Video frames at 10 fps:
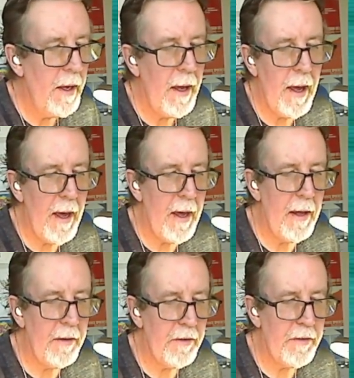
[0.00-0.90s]

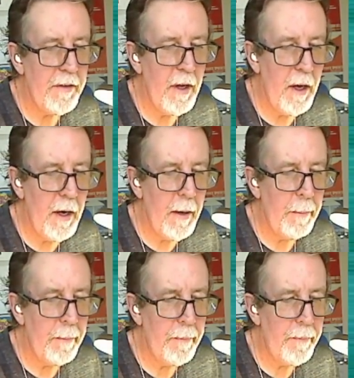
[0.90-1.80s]
and
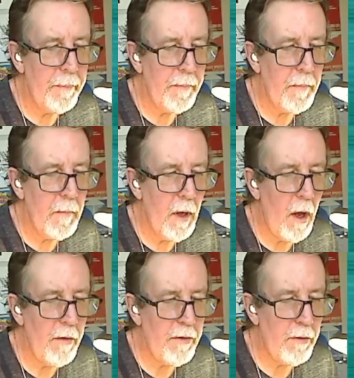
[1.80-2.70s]

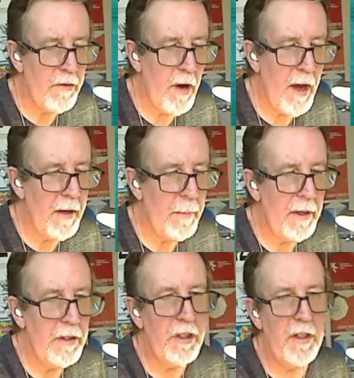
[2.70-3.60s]
also tried a
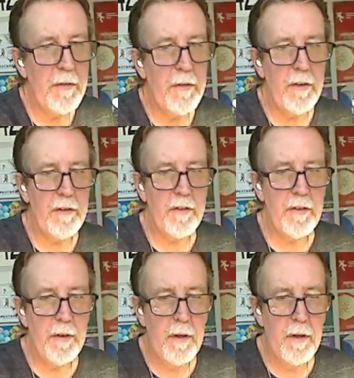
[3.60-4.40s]
bunch of different